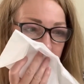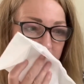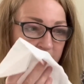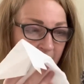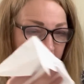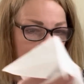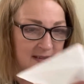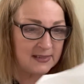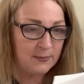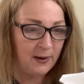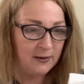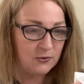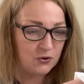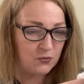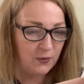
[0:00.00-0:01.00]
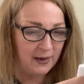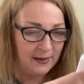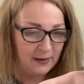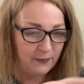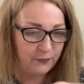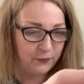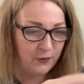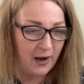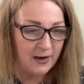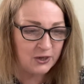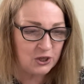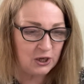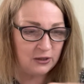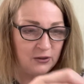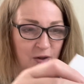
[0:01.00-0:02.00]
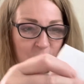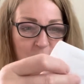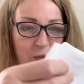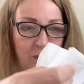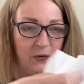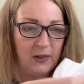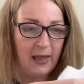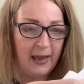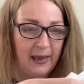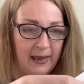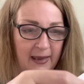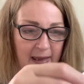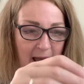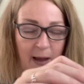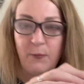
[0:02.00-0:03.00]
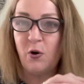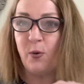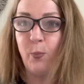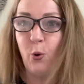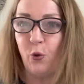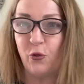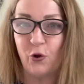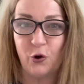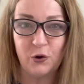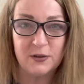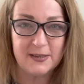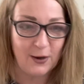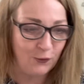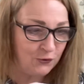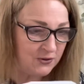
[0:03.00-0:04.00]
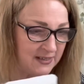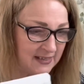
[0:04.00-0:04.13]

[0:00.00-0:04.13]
That smells really fresh and lovely. I'm going to put those on